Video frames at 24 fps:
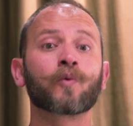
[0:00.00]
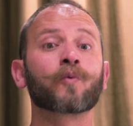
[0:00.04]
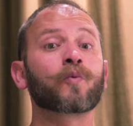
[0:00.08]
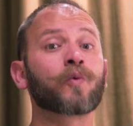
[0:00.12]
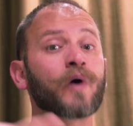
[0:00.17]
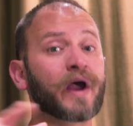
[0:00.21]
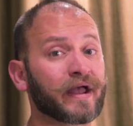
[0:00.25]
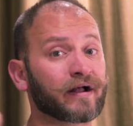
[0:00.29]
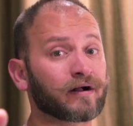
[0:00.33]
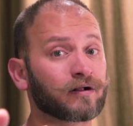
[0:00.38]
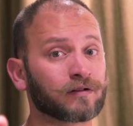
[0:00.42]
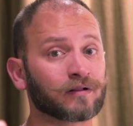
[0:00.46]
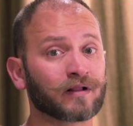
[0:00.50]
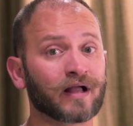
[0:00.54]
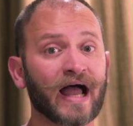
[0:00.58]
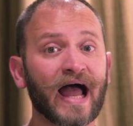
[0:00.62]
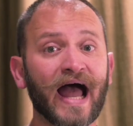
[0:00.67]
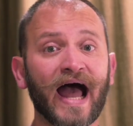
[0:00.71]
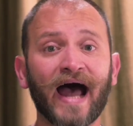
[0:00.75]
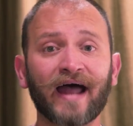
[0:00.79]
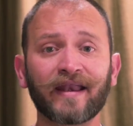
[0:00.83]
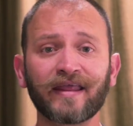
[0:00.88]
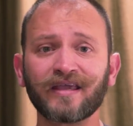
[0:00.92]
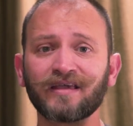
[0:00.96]
Well,
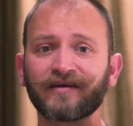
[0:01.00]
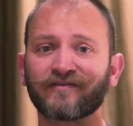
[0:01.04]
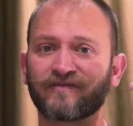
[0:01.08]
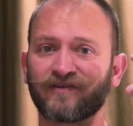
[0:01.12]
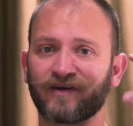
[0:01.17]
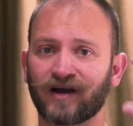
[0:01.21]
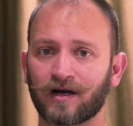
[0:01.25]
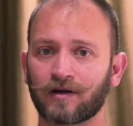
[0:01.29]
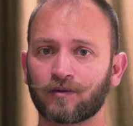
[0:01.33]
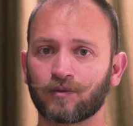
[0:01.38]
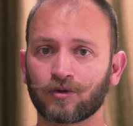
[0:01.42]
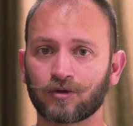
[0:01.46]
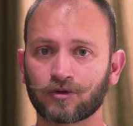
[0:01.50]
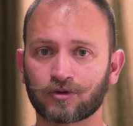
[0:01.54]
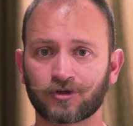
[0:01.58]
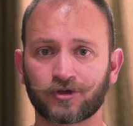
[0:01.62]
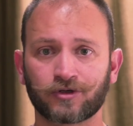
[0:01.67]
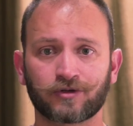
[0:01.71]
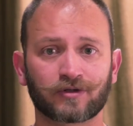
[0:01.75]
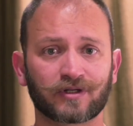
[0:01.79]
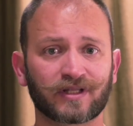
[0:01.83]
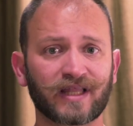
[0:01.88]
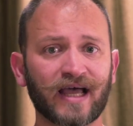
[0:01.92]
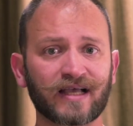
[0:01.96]
adding a variable to
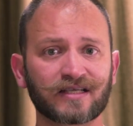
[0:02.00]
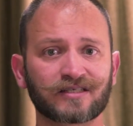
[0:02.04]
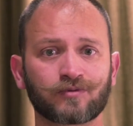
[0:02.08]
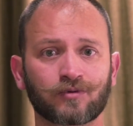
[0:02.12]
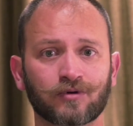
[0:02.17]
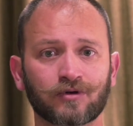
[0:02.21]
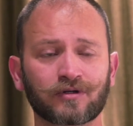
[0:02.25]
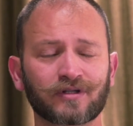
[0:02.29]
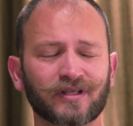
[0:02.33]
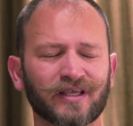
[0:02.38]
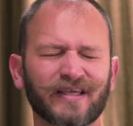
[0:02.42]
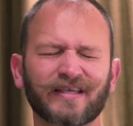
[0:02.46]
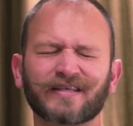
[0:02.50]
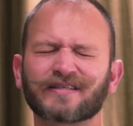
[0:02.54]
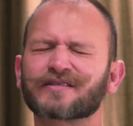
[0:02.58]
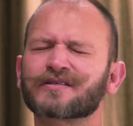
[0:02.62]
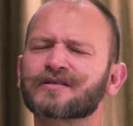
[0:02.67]
your dashboard is